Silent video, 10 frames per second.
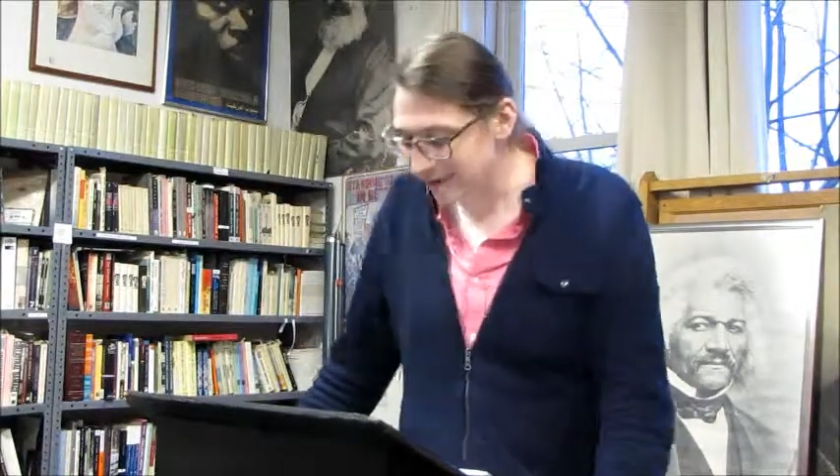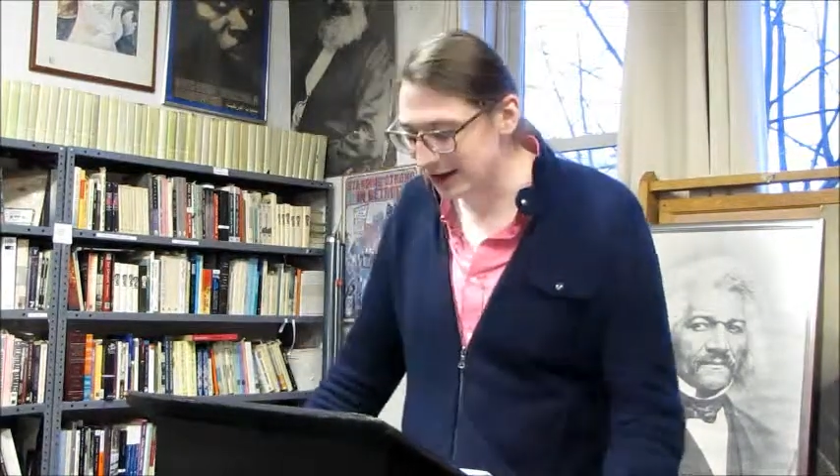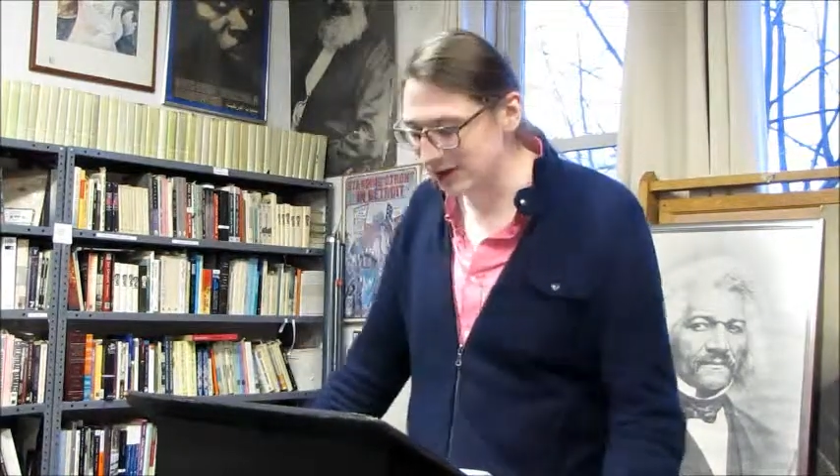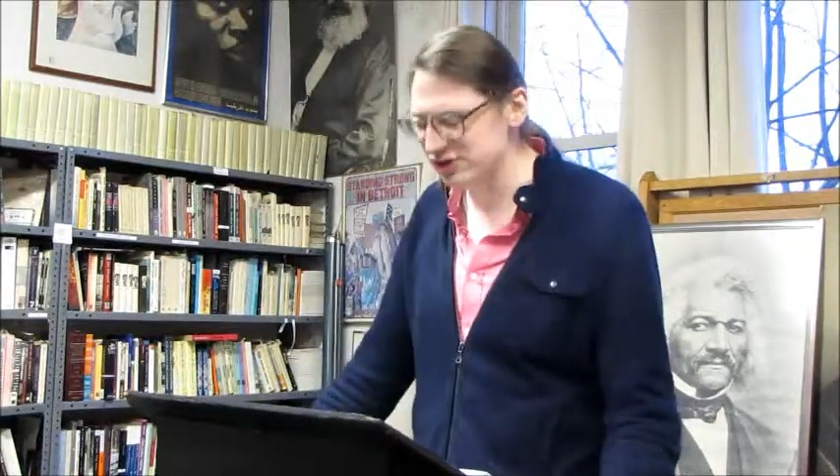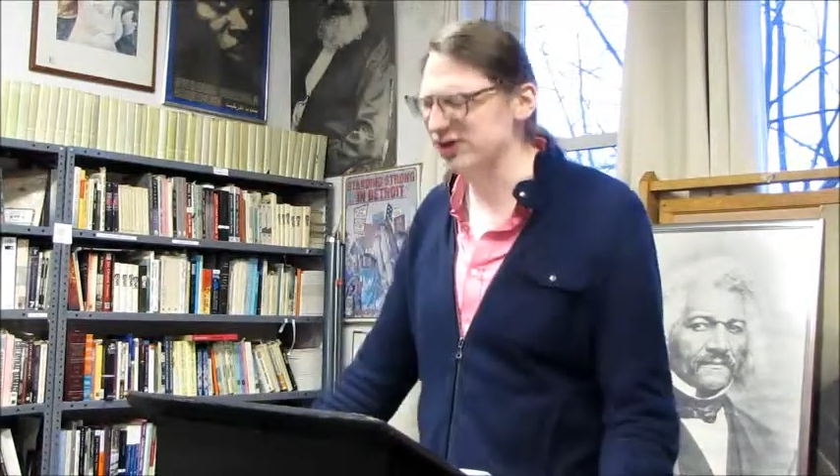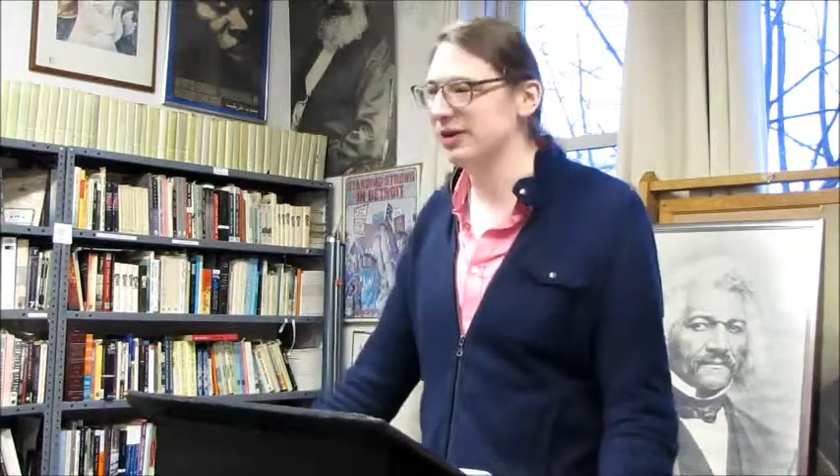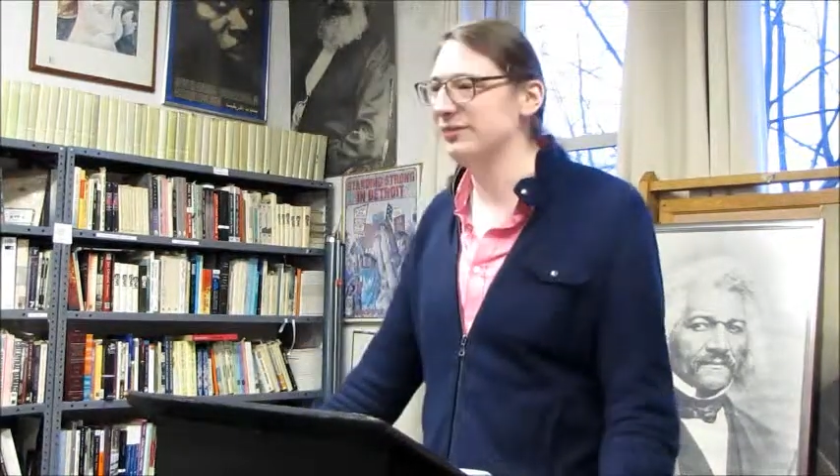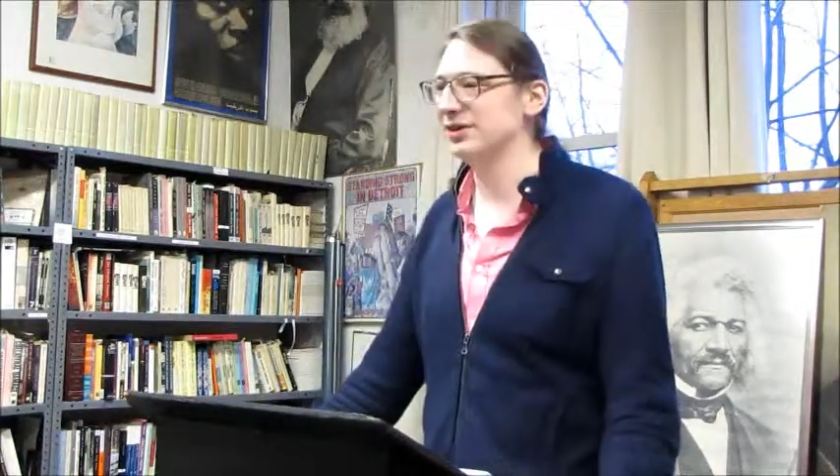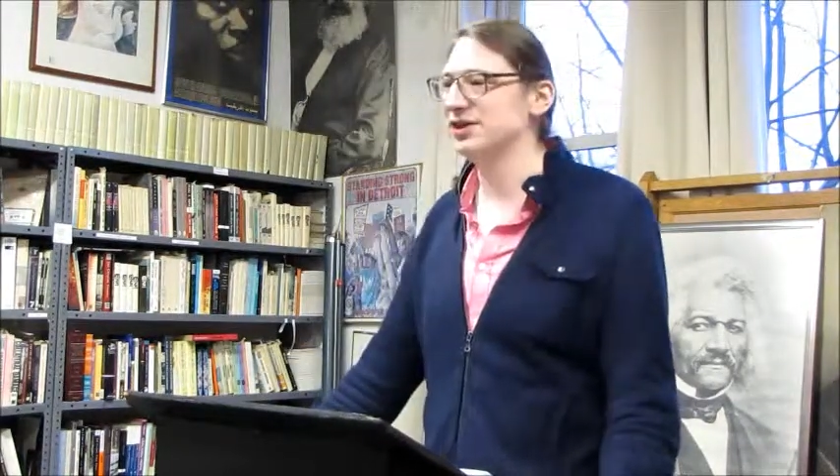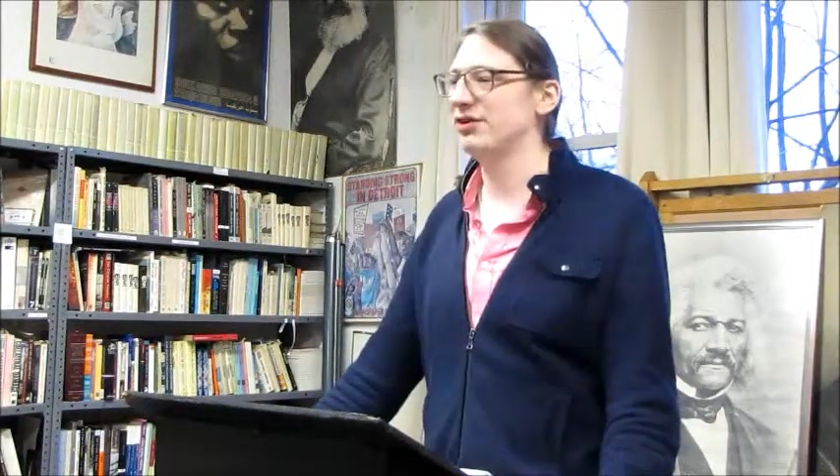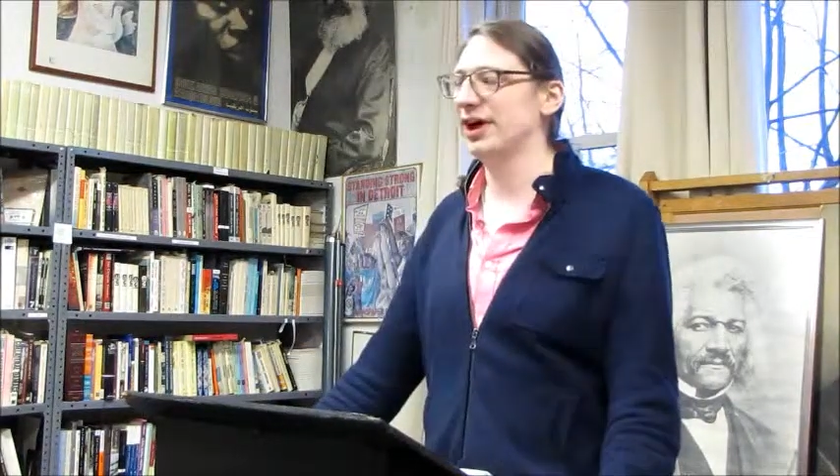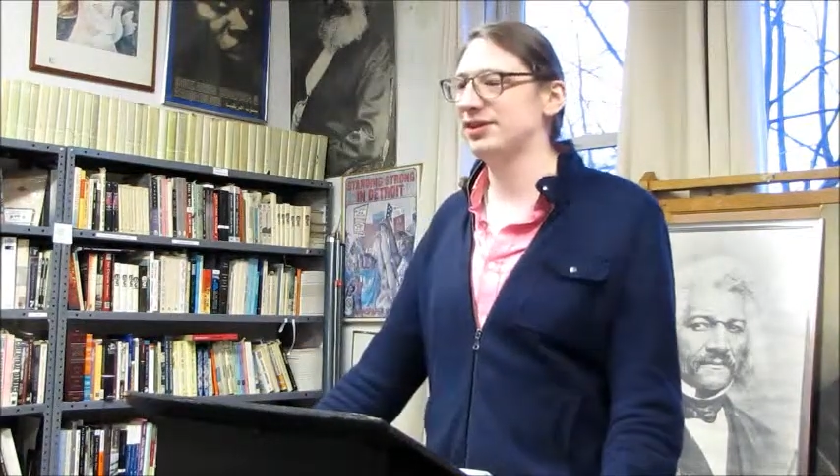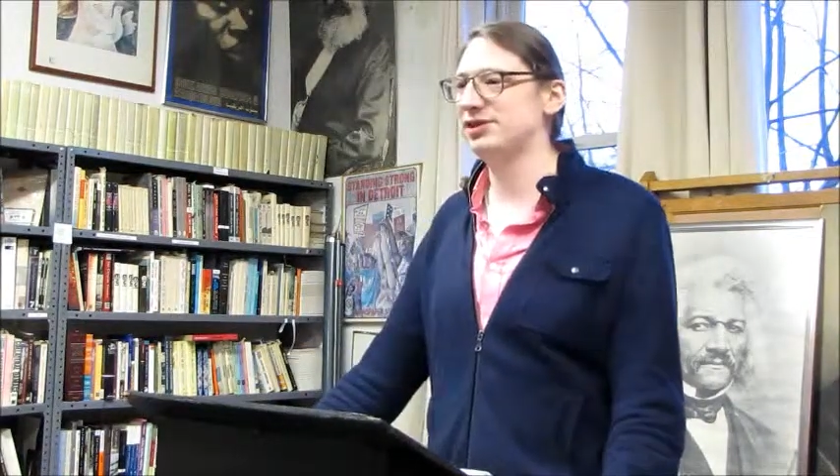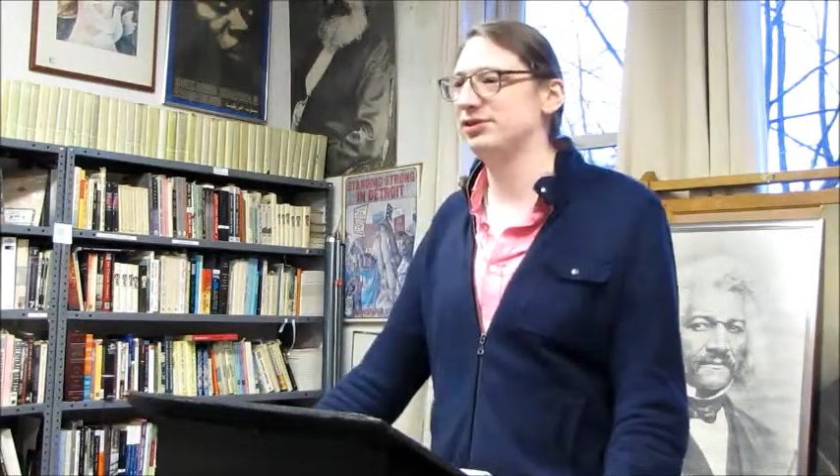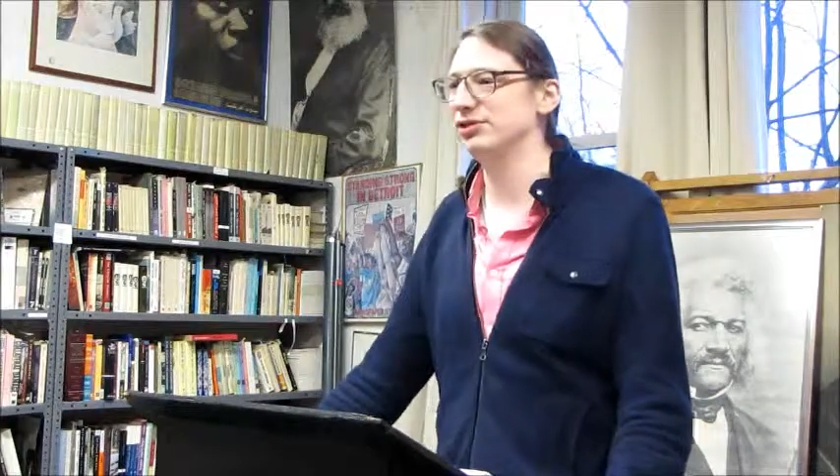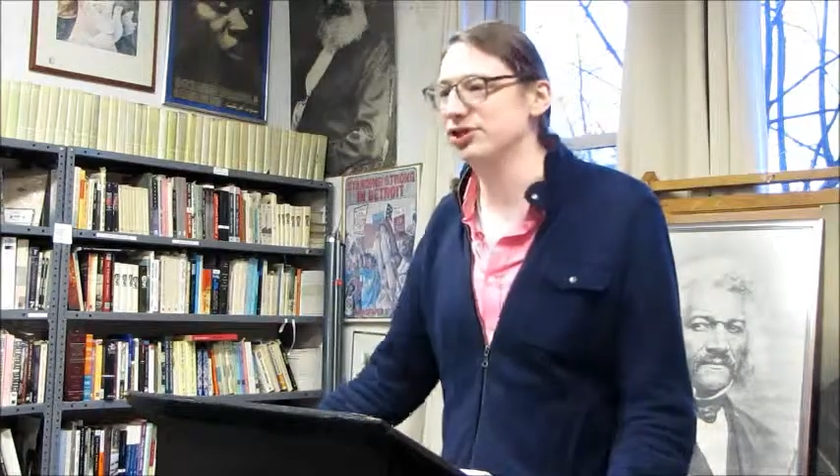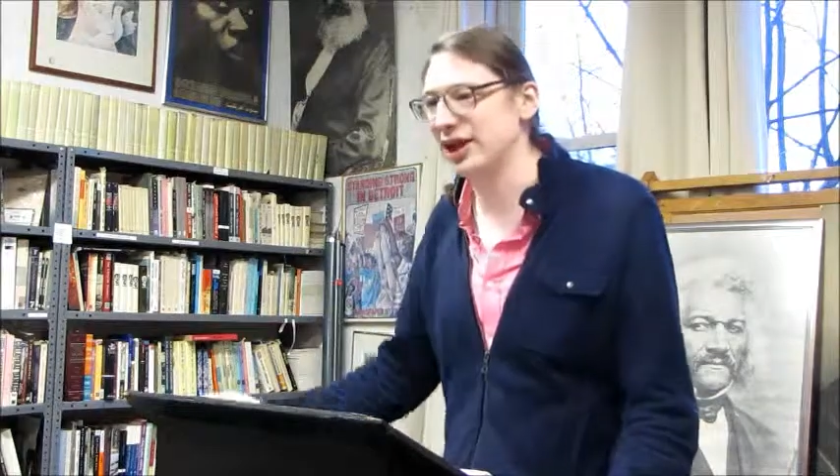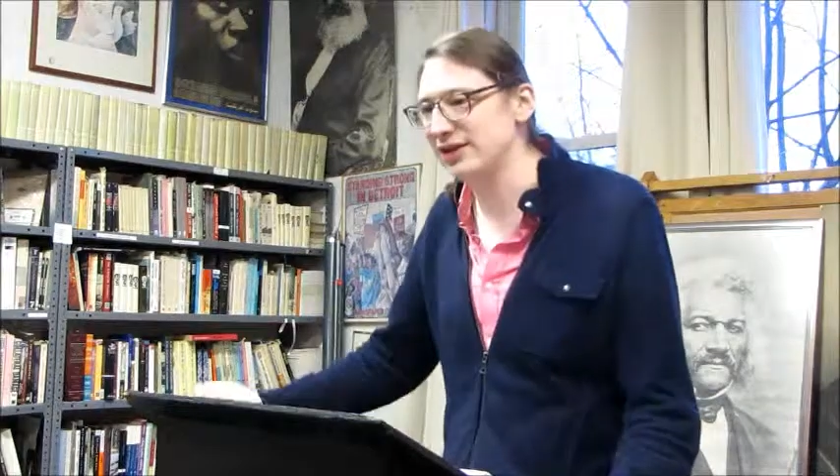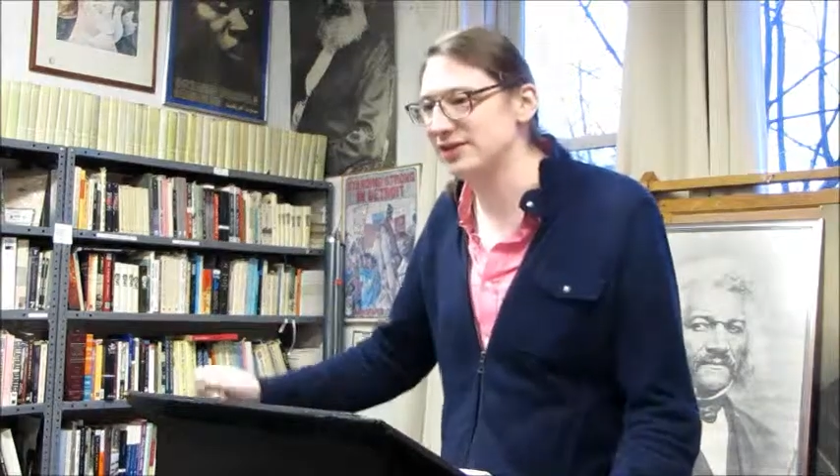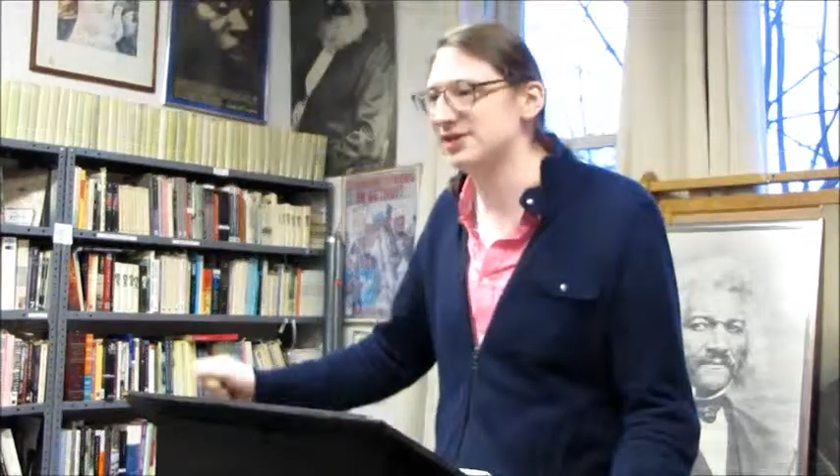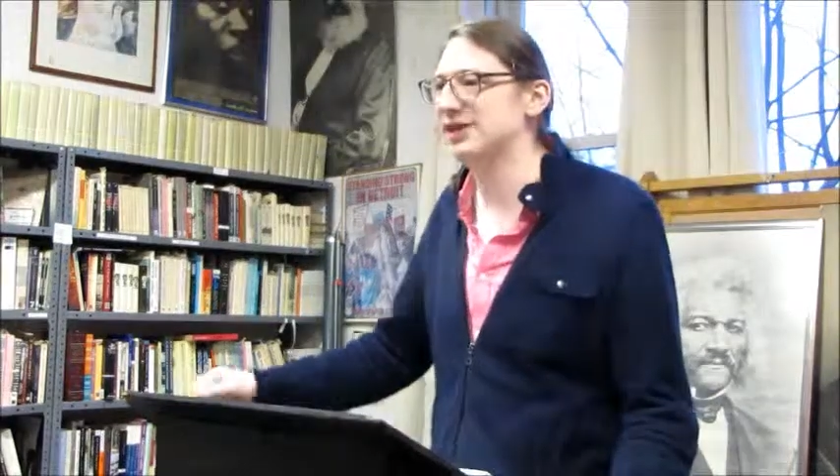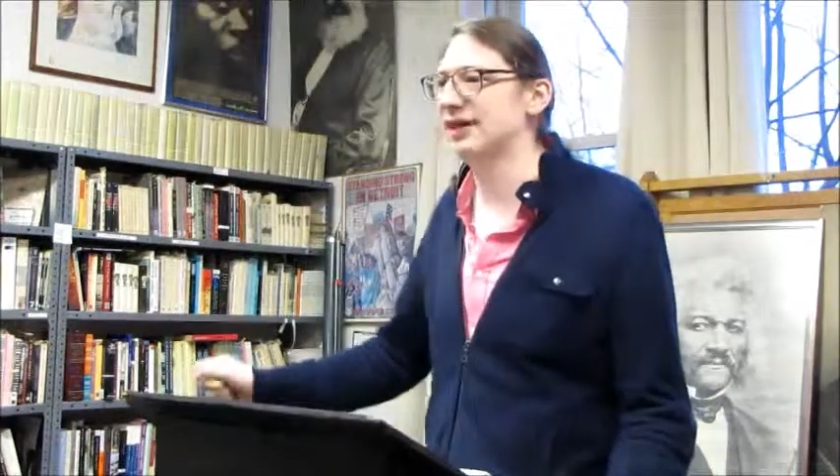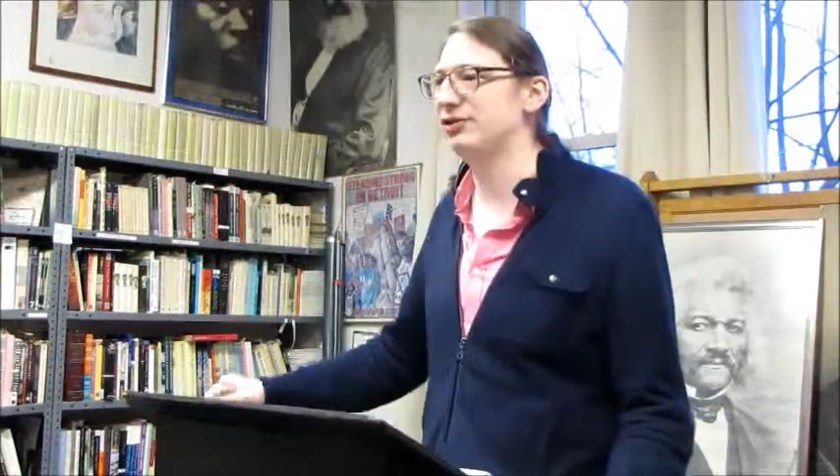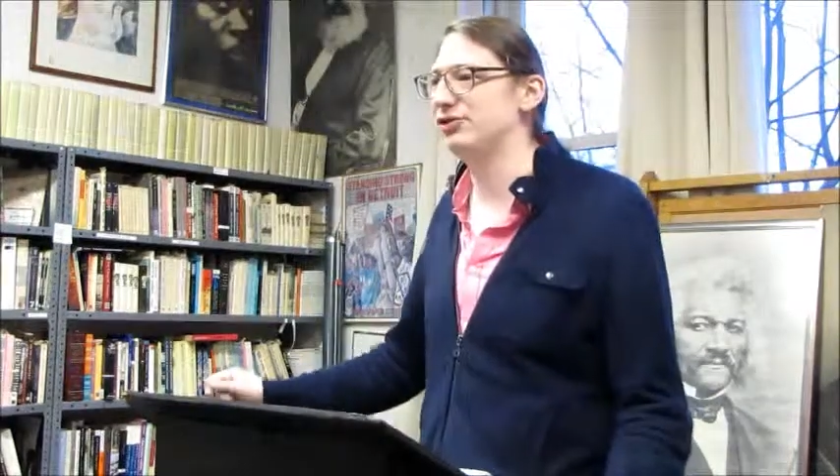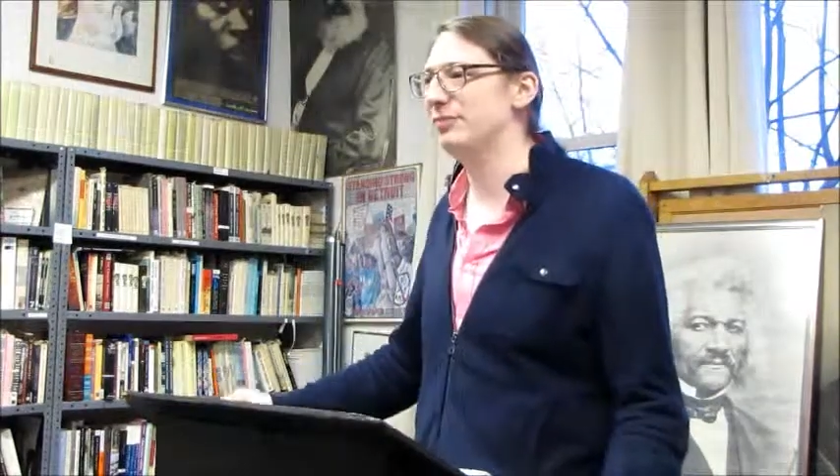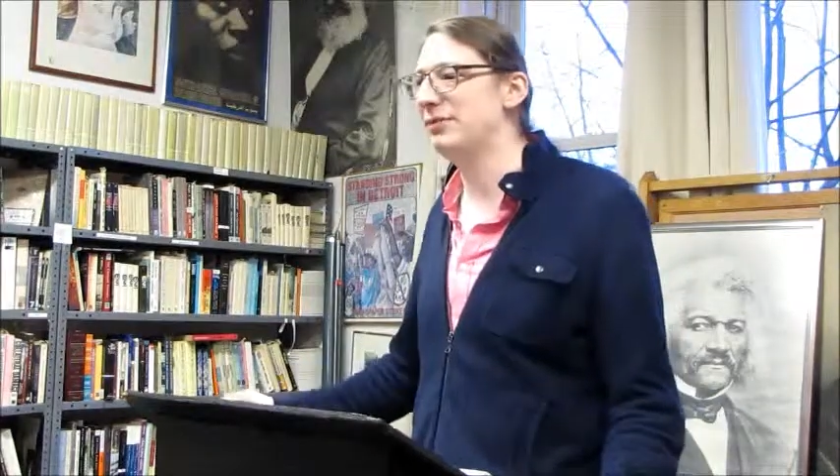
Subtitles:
imagine him as a grad student jotting this down,